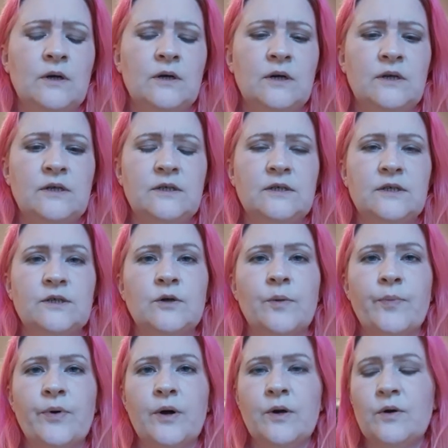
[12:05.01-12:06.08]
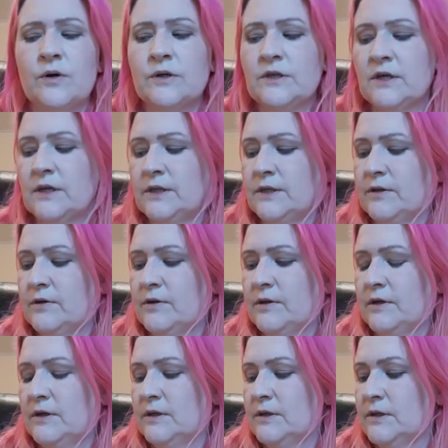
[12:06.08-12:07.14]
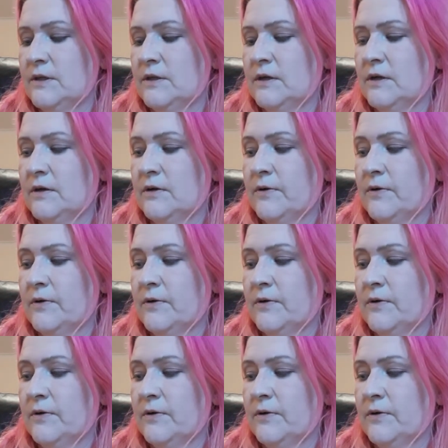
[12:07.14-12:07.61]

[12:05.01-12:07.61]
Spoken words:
I need to sort of prioritise other things, I think.